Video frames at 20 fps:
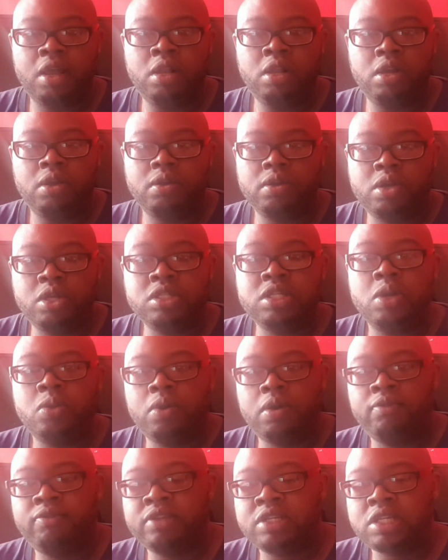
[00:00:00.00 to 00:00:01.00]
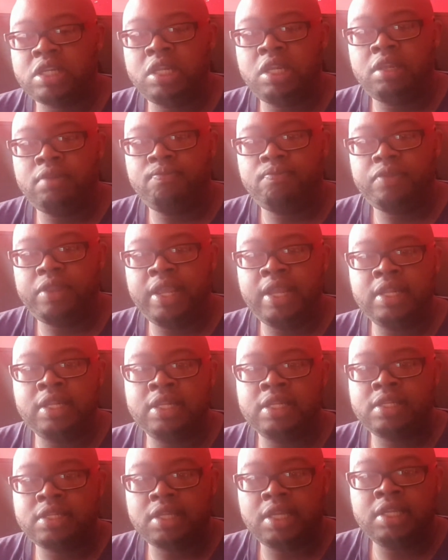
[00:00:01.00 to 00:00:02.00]
because they were obviously in
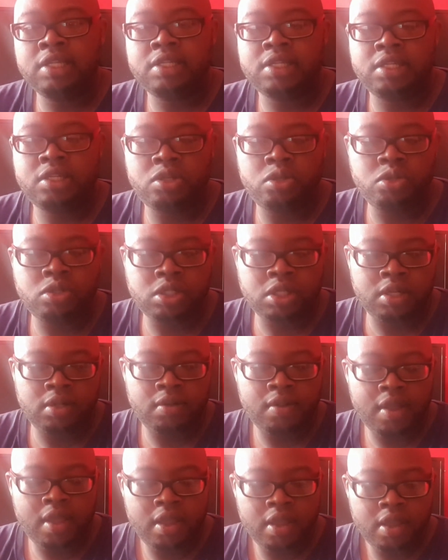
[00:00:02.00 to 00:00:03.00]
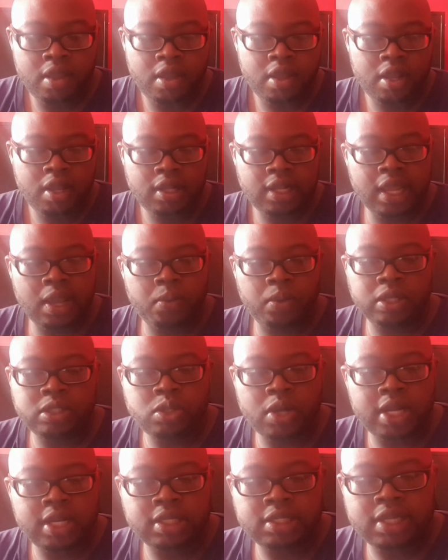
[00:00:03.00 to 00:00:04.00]
this institution, they were
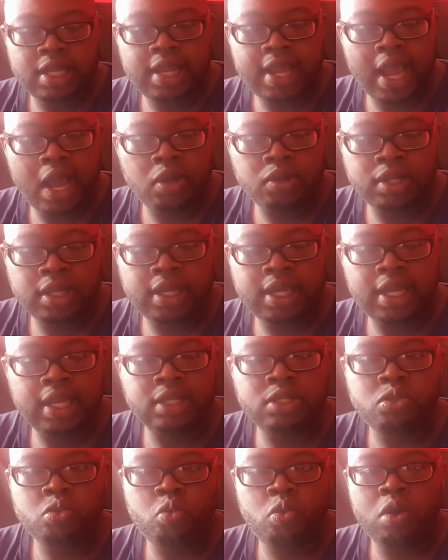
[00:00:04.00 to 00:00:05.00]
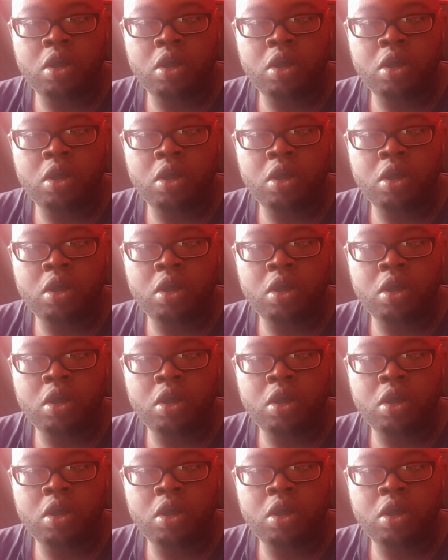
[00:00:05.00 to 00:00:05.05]
trying to say how the kids